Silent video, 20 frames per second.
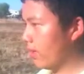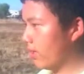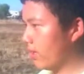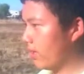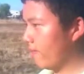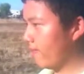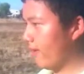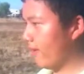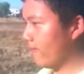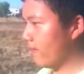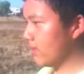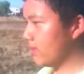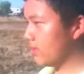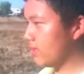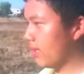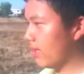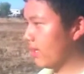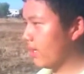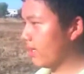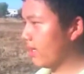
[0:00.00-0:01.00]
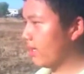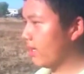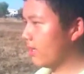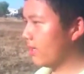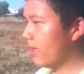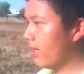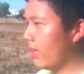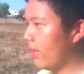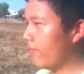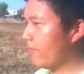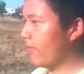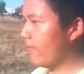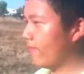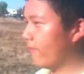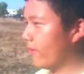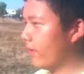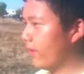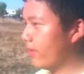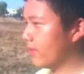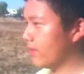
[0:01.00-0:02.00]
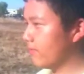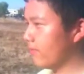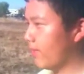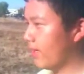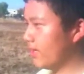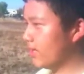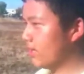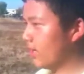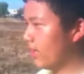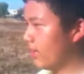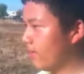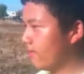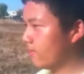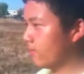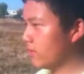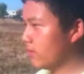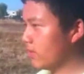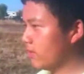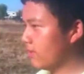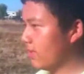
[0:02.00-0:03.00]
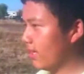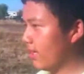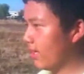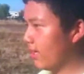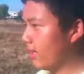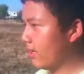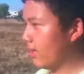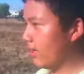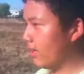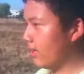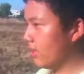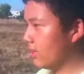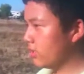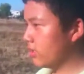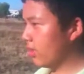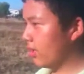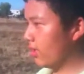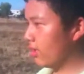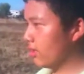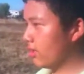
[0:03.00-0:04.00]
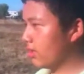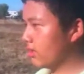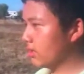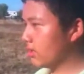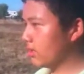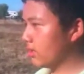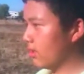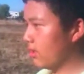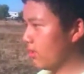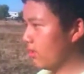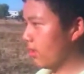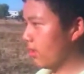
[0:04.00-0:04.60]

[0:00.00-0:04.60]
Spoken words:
and if I must die, now before it's my time to die, surely this is no